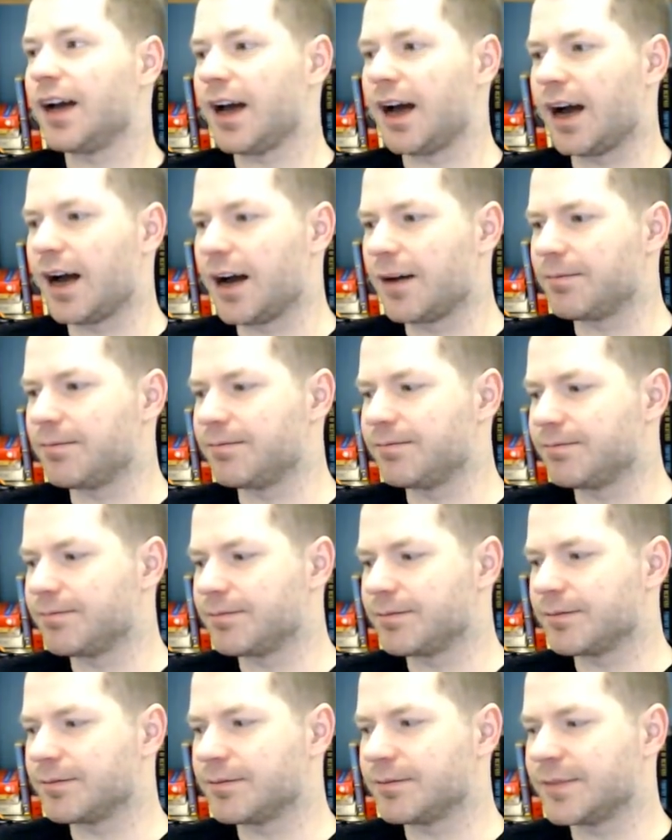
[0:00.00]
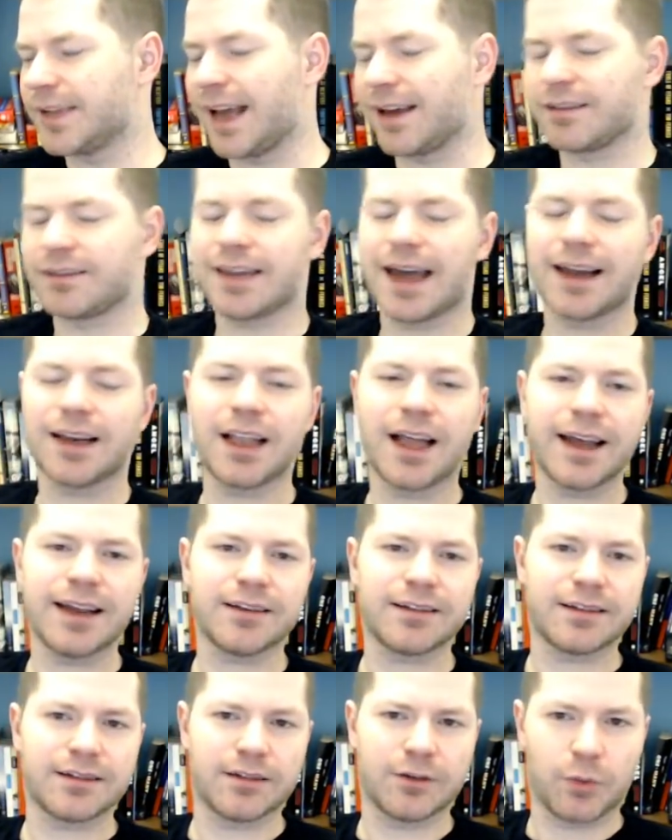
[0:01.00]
Um, yeah, satellites.